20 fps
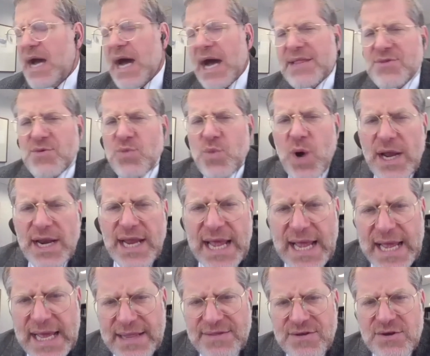On the one
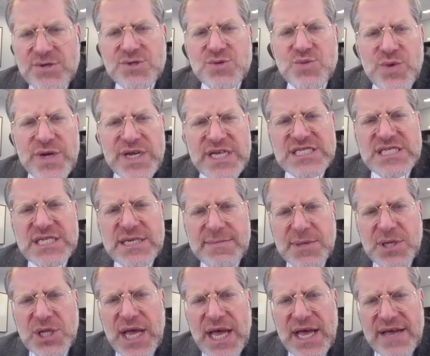hand, there's
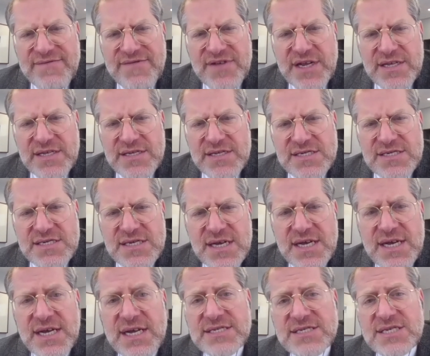reasonable evidence
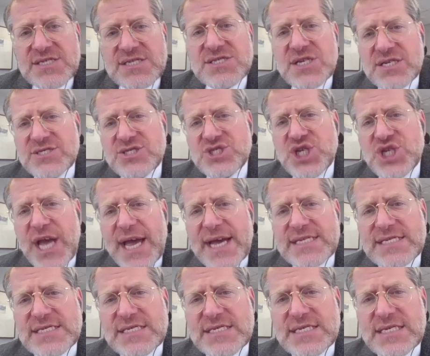to
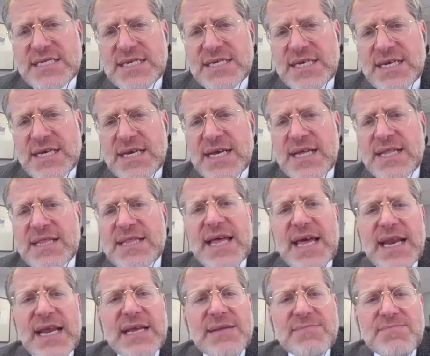suggest
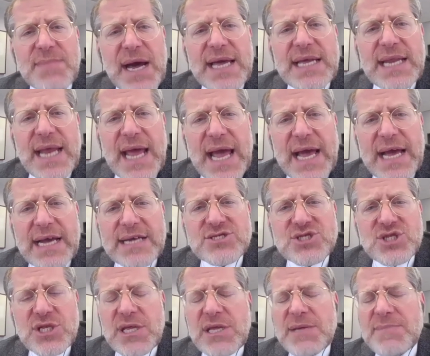that it might
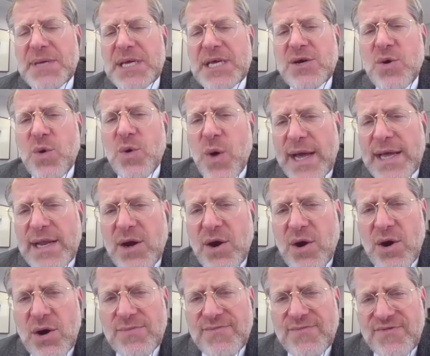actually be quite
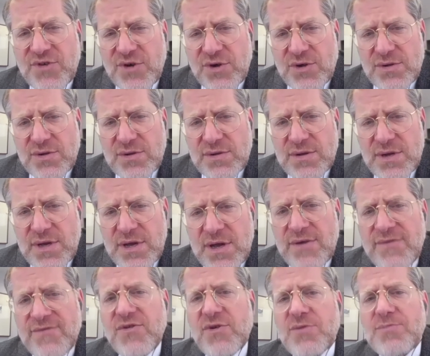harmful
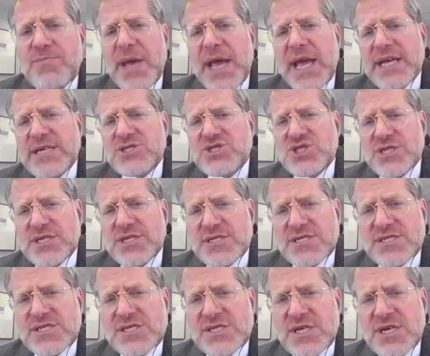for
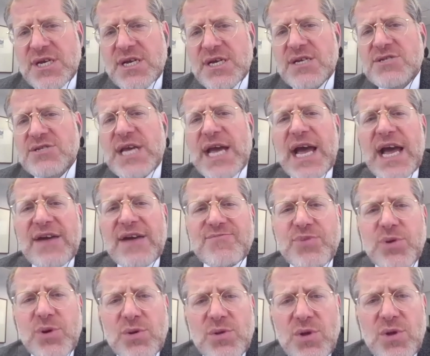patients to have
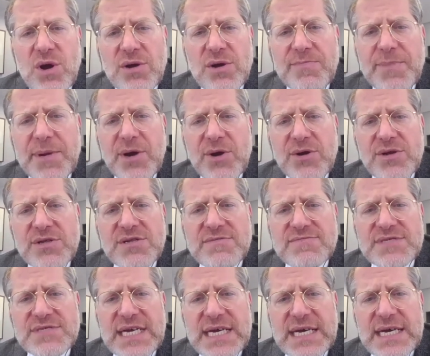prolonged periods
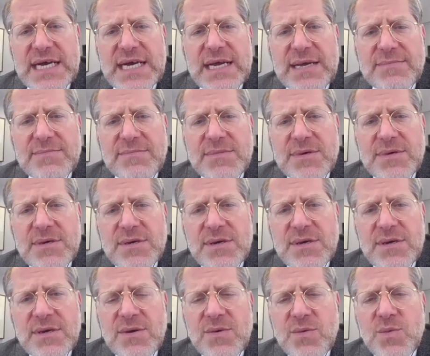of time
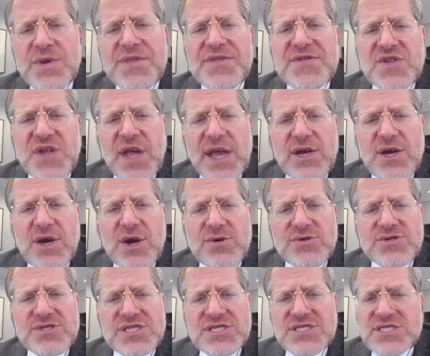with
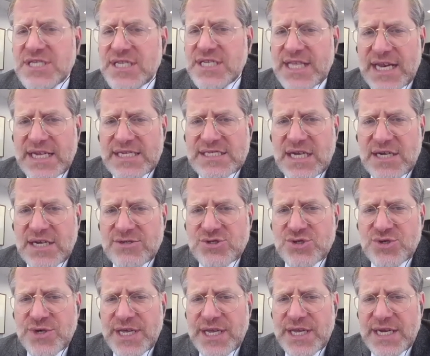psychosis that is
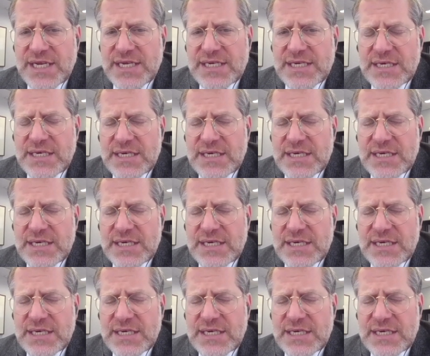untreated.